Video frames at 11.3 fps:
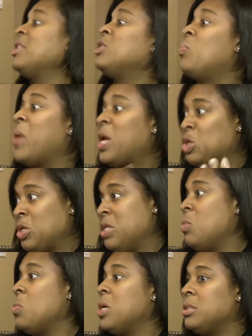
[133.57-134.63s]
especially
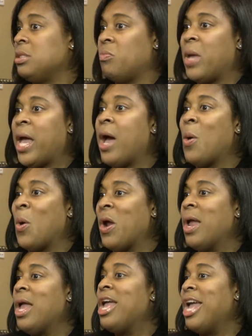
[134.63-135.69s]
the ones in power.